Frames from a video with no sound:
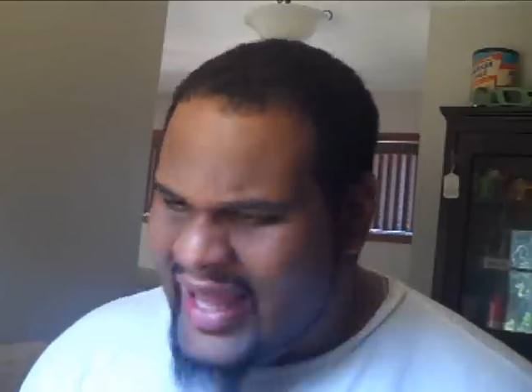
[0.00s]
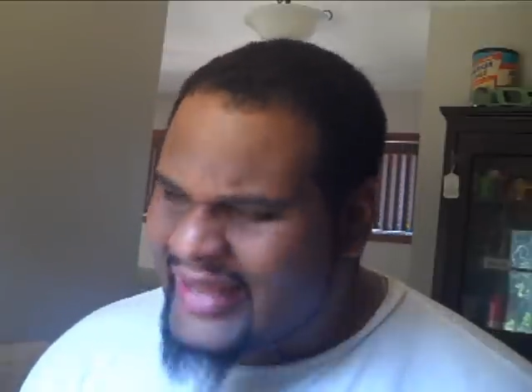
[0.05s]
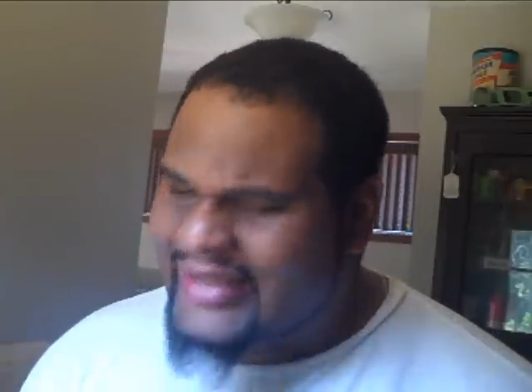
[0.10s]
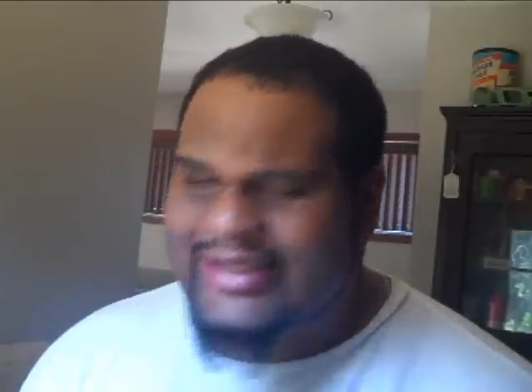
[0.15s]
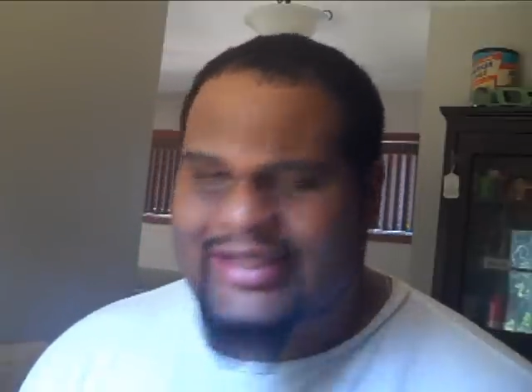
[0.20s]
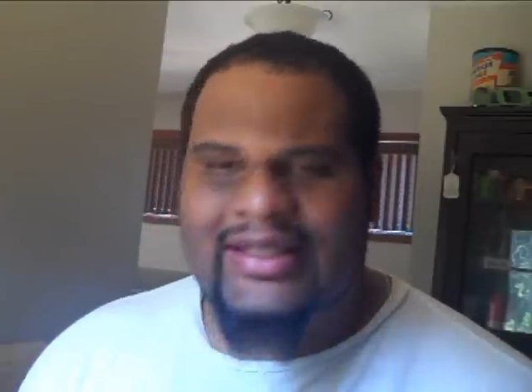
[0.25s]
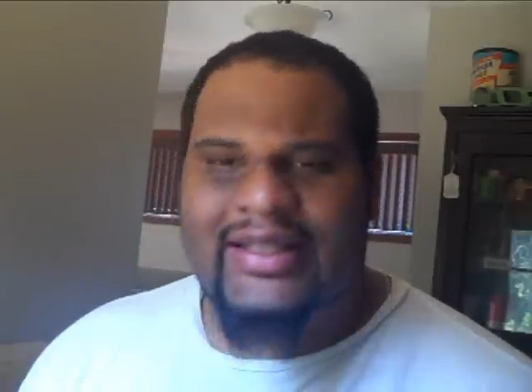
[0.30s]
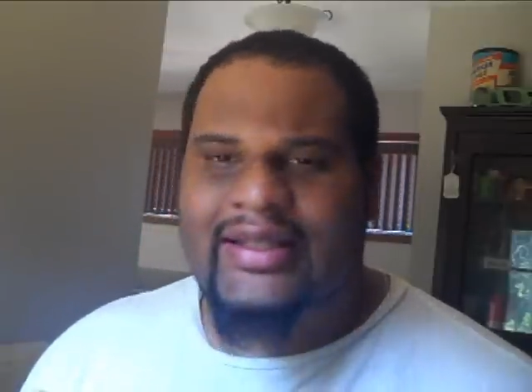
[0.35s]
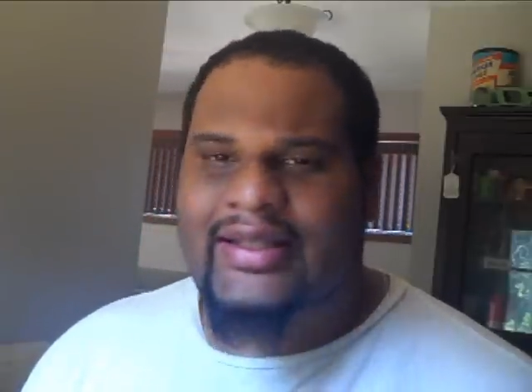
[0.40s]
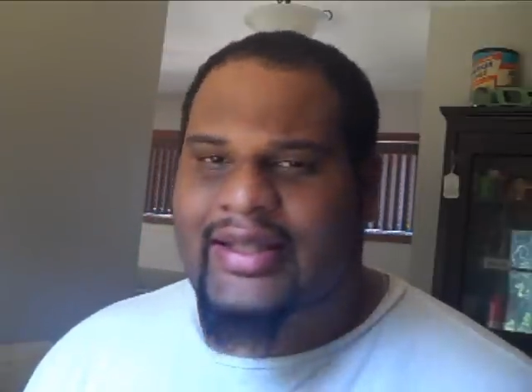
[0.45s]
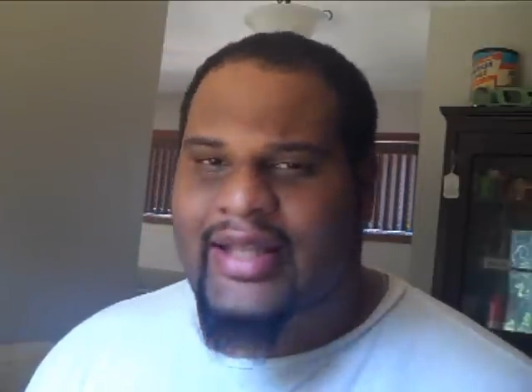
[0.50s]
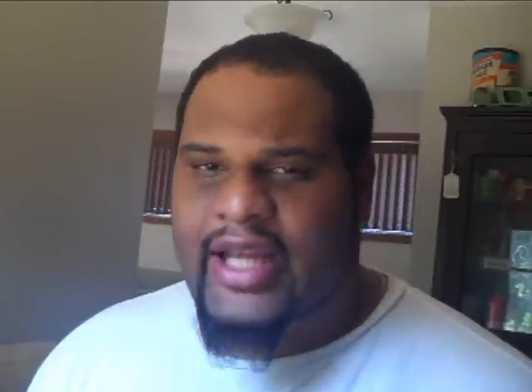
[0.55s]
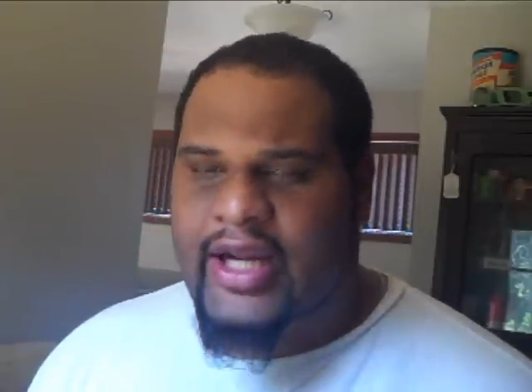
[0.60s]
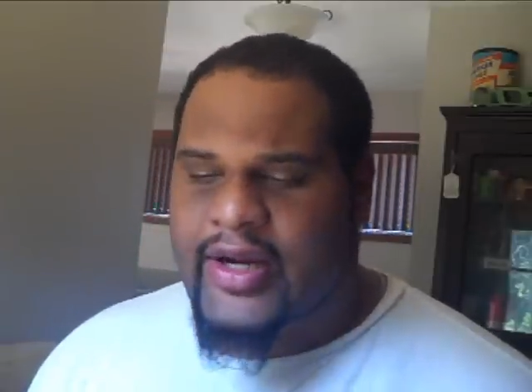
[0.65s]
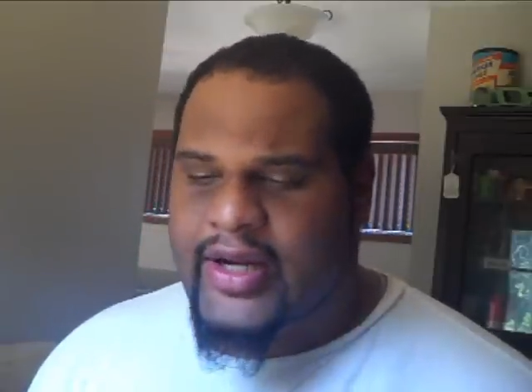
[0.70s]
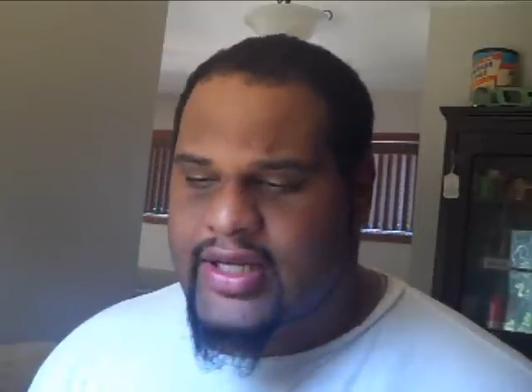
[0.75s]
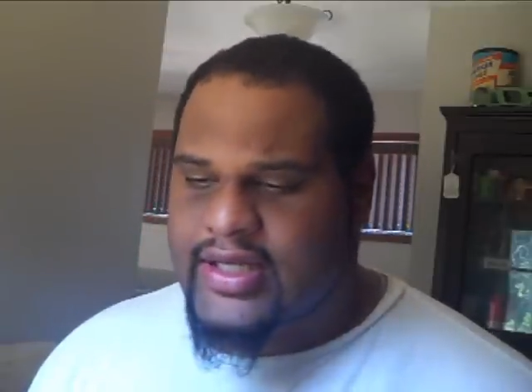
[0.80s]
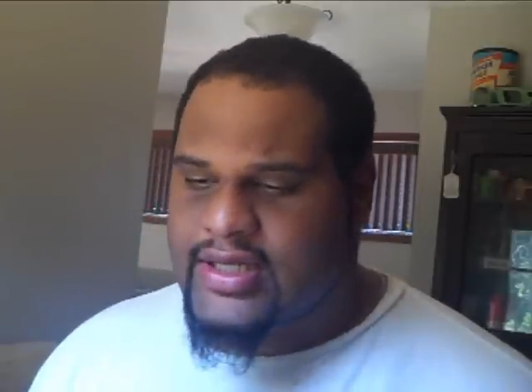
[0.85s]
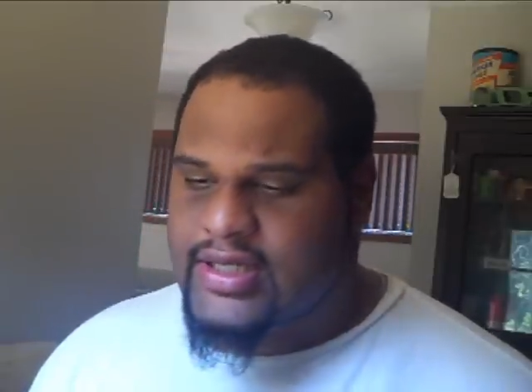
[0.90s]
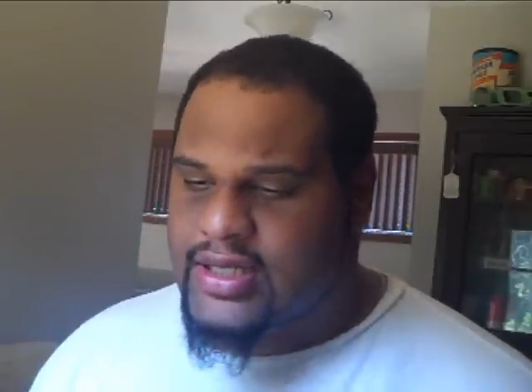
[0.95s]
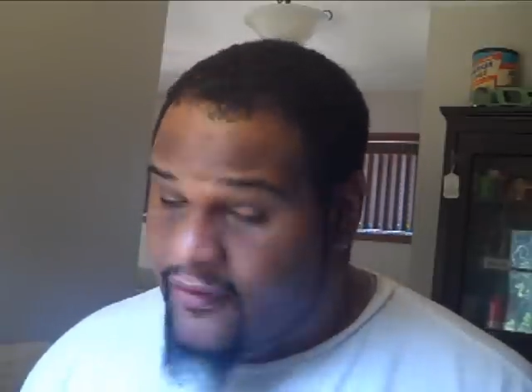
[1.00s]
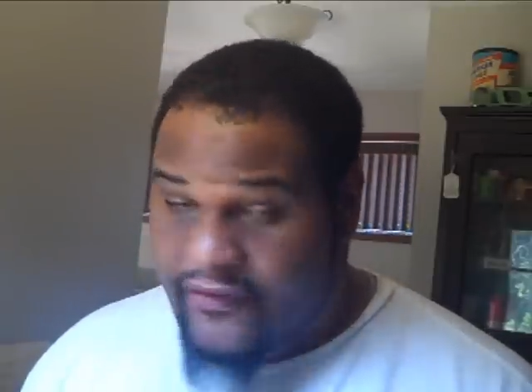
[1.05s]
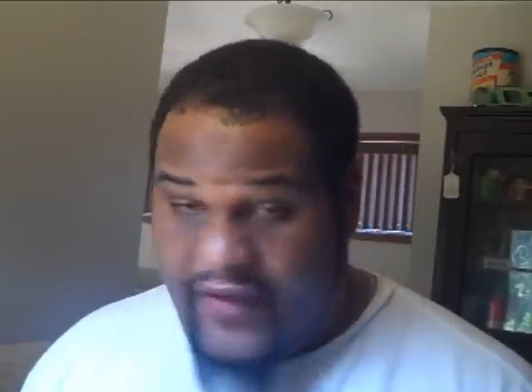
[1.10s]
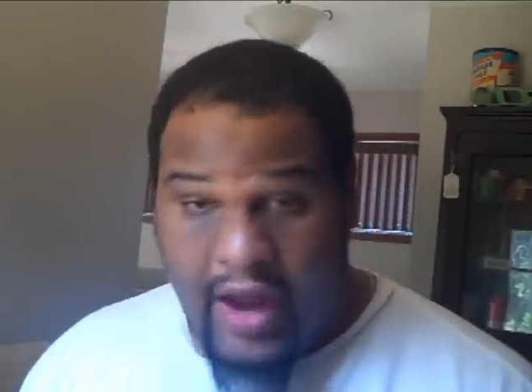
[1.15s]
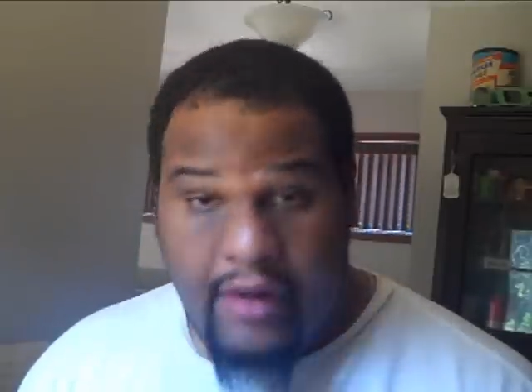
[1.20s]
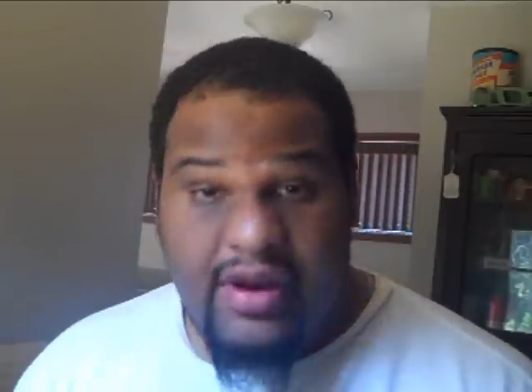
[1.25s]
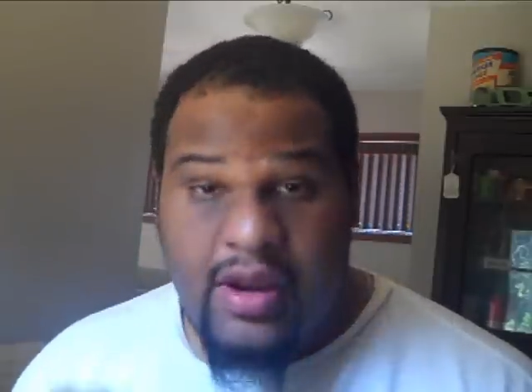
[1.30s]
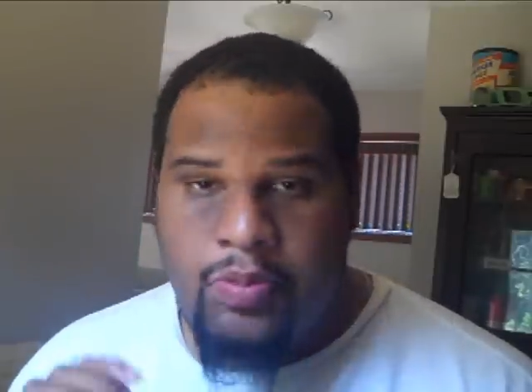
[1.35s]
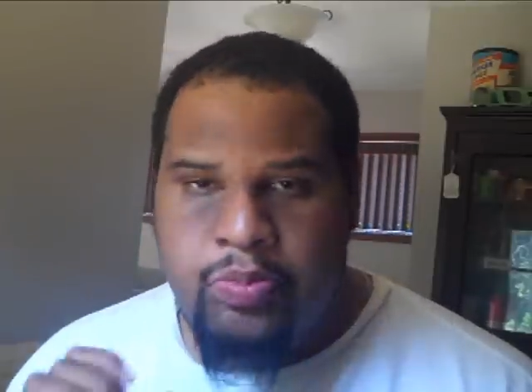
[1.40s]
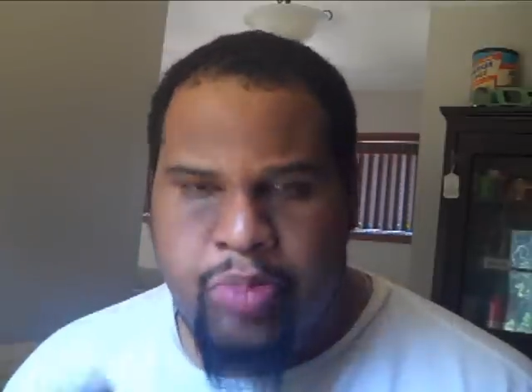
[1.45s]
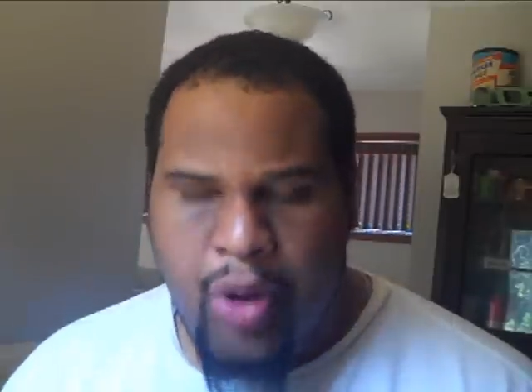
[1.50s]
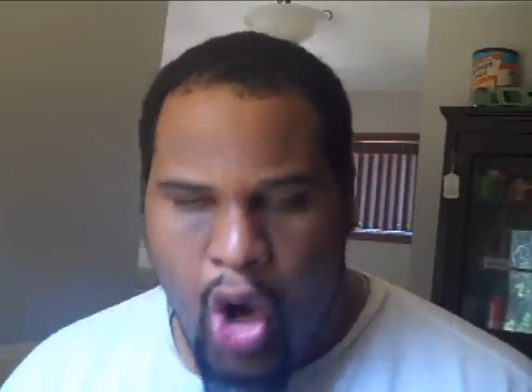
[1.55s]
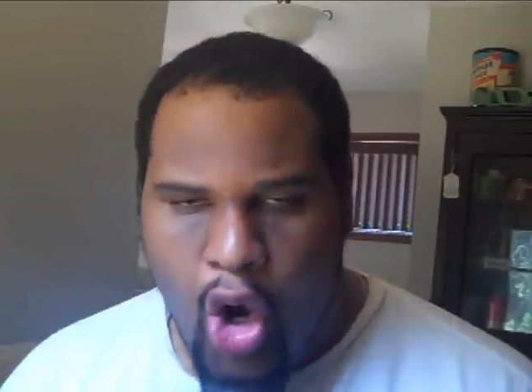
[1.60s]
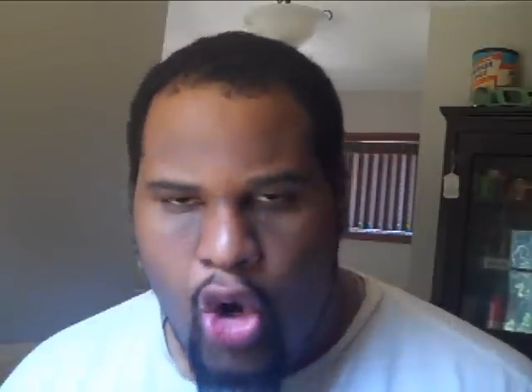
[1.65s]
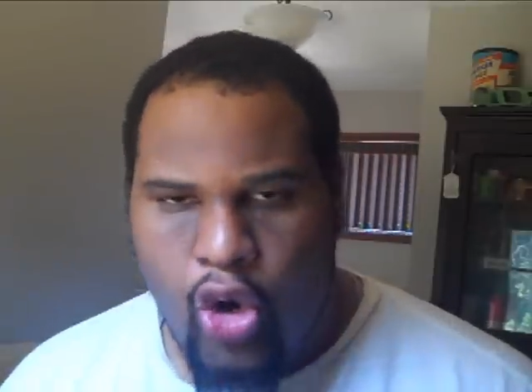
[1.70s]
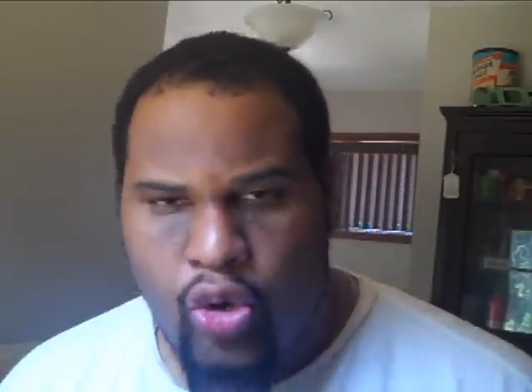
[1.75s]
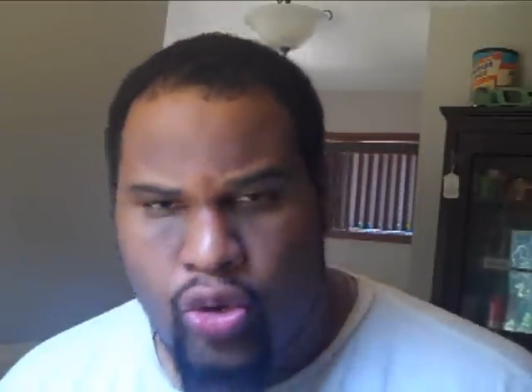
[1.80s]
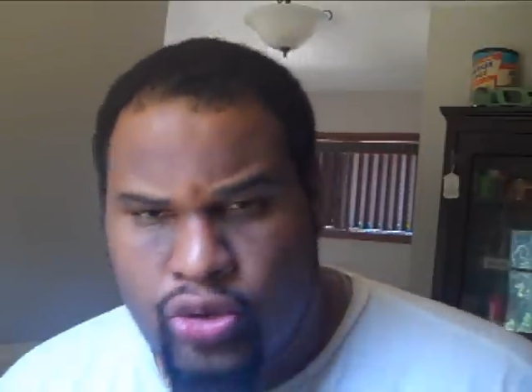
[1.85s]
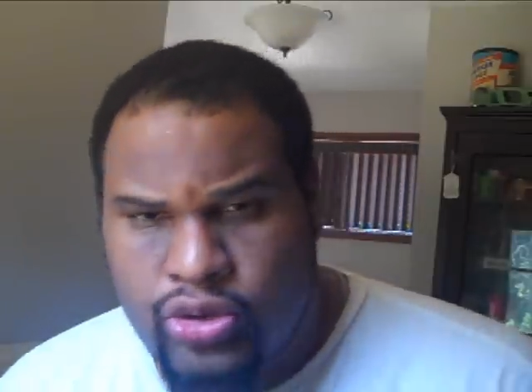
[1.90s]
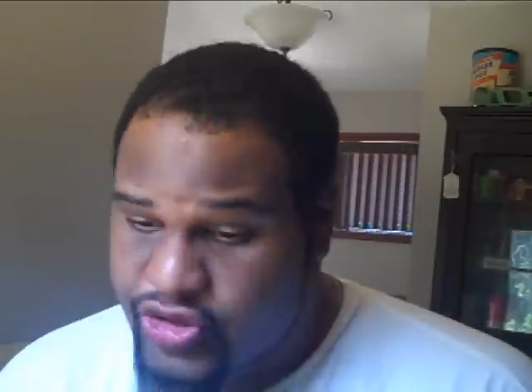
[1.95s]
Excellent lyrics. Very
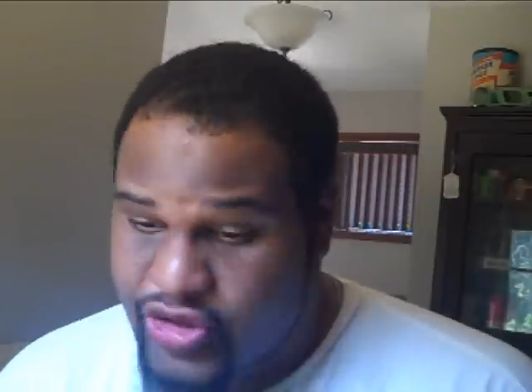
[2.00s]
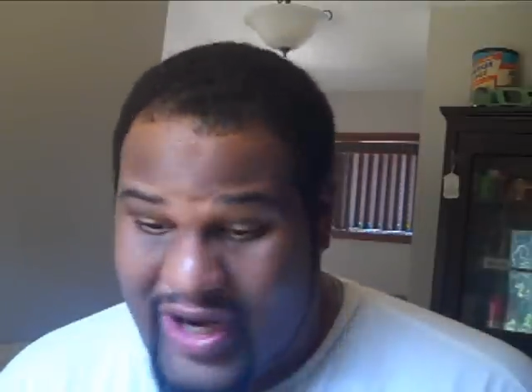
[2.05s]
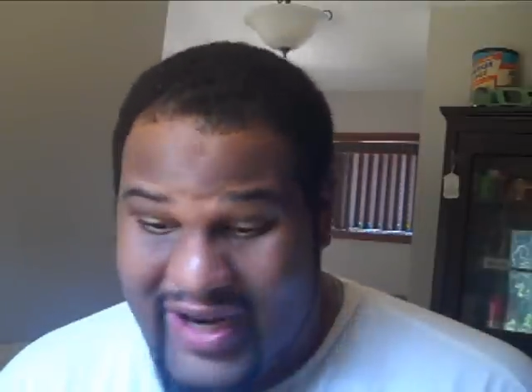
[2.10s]
bold.